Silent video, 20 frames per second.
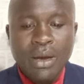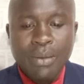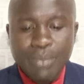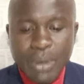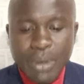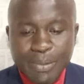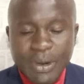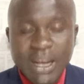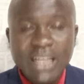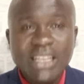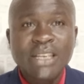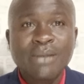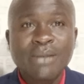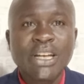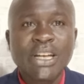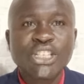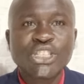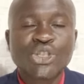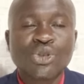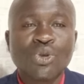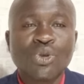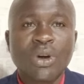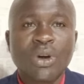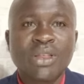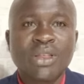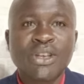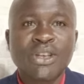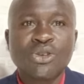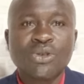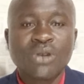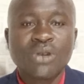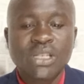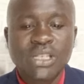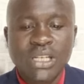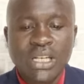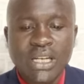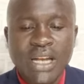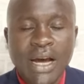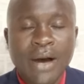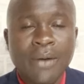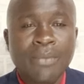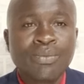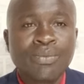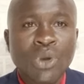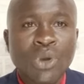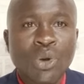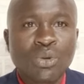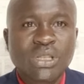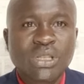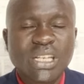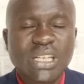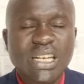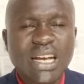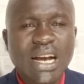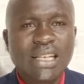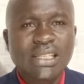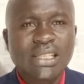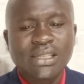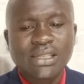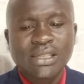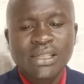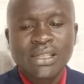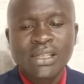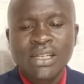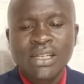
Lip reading: People like Kimani Ichung'wah, the majority leader, was telling us,